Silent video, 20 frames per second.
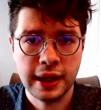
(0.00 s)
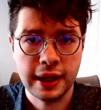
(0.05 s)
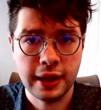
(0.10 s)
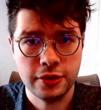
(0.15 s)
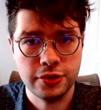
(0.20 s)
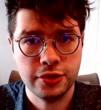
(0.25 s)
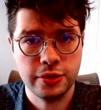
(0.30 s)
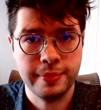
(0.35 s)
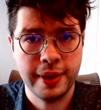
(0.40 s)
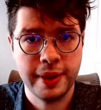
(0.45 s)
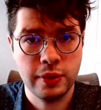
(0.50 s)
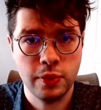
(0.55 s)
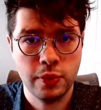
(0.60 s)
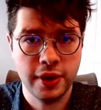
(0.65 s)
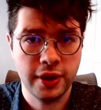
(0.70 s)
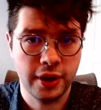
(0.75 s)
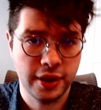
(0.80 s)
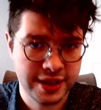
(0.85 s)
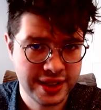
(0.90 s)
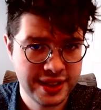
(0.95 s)
also made one
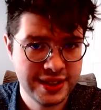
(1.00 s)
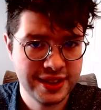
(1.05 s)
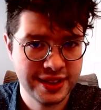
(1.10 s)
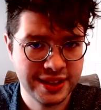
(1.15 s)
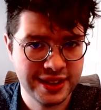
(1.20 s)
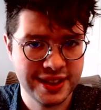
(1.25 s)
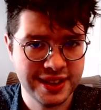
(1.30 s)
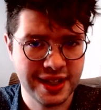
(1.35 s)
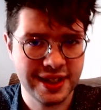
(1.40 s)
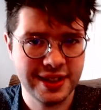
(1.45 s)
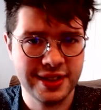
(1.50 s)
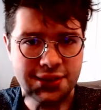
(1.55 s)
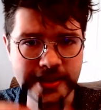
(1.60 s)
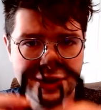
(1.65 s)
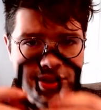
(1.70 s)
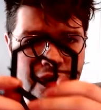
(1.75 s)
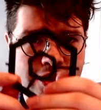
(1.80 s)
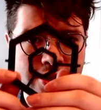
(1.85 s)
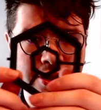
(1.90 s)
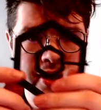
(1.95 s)
artistic design
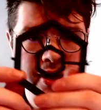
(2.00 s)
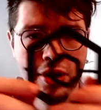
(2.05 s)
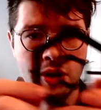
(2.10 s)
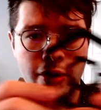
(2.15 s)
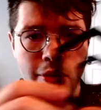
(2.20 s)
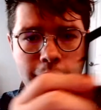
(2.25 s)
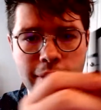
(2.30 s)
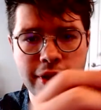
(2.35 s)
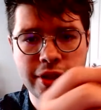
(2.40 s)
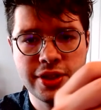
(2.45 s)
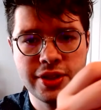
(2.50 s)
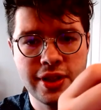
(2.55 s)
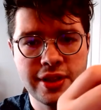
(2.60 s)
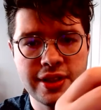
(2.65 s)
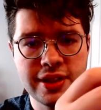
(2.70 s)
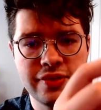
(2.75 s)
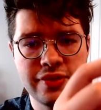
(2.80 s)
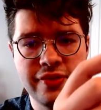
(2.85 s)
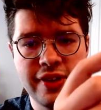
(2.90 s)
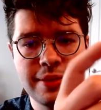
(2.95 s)
decision, which is on
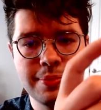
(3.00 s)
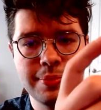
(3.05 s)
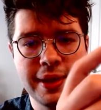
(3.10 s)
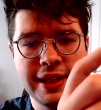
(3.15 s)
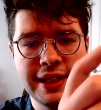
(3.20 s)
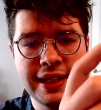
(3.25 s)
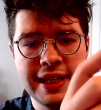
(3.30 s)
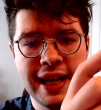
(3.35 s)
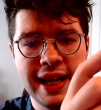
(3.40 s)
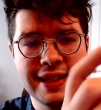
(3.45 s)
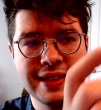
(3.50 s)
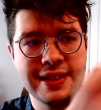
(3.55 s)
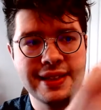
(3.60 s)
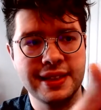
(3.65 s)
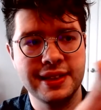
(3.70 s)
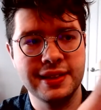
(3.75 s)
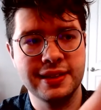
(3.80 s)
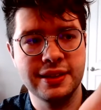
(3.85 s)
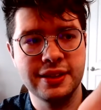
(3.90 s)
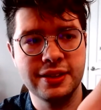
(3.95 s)
this faceplate. It has
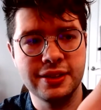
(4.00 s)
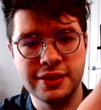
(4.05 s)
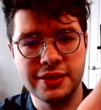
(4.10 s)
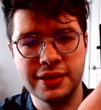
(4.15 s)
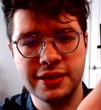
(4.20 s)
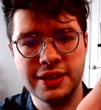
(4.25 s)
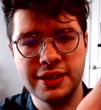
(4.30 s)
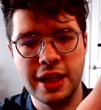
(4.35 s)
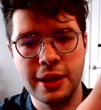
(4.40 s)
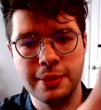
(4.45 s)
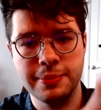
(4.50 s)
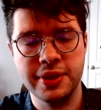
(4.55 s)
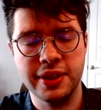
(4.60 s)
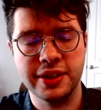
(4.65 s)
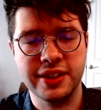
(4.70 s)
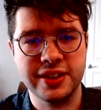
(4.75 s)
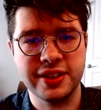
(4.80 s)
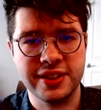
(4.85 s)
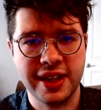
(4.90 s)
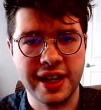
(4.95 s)
these little nubs on
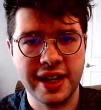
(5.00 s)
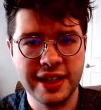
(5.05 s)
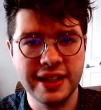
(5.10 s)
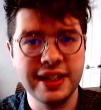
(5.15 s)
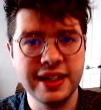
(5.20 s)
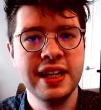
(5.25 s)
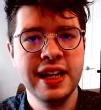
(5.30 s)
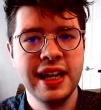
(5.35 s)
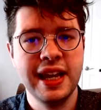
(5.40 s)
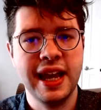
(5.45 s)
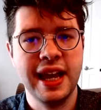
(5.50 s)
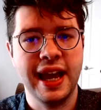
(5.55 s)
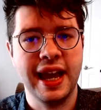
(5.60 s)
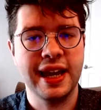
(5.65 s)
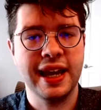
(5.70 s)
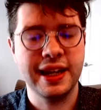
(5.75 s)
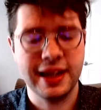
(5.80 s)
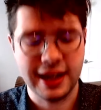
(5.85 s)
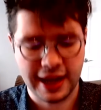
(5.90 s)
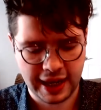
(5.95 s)
the side,
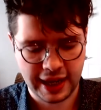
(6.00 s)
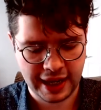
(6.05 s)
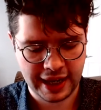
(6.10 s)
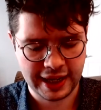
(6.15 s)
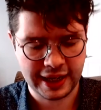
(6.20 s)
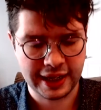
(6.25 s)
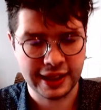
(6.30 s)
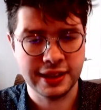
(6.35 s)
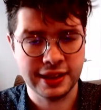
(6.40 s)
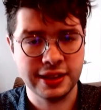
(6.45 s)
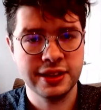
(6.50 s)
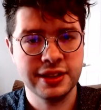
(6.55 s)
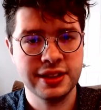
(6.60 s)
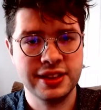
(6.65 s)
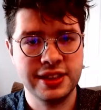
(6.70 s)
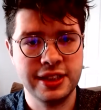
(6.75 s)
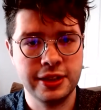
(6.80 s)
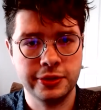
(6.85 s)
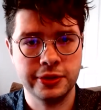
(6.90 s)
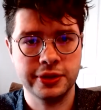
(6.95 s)
and I
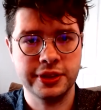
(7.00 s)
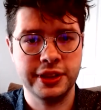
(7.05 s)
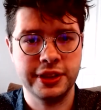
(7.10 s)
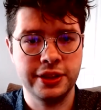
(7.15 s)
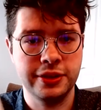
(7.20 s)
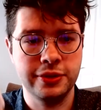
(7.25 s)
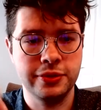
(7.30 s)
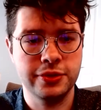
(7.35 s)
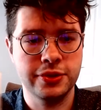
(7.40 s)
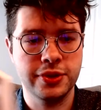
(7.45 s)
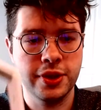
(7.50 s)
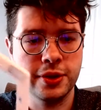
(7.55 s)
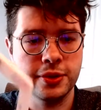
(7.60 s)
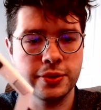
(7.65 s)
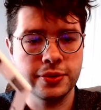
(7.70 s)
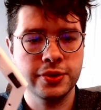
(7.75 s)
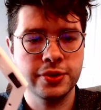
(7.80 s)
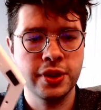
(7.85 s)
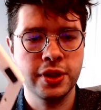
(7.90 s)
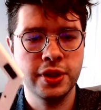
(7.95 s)
secretly use
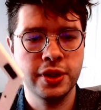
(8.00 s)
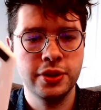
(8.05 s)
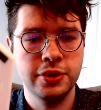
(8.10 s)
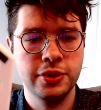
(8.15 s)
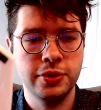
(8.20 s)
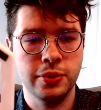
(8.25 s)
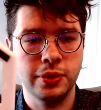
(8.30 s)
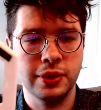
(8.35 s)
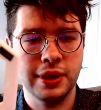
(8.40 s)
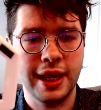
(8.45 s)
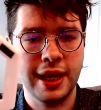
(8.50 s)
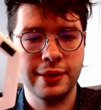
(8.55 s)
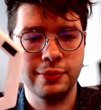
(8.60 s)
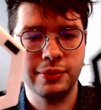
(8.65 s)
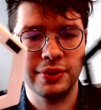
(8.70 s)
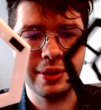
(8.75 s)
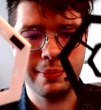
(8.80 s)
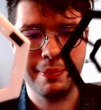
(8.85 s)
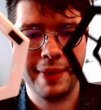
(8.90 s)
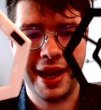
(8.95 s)
those to align with
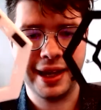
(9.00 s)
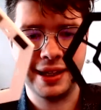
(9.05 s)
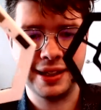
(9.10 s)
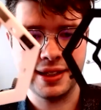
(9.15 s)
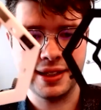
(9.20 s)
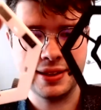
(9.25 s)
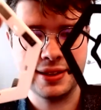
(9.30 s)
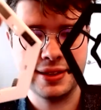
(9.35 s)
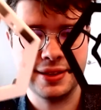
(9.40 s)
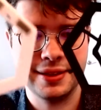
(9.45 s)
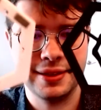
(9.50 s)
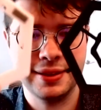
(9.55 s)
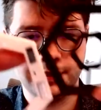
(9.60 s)
the magnets.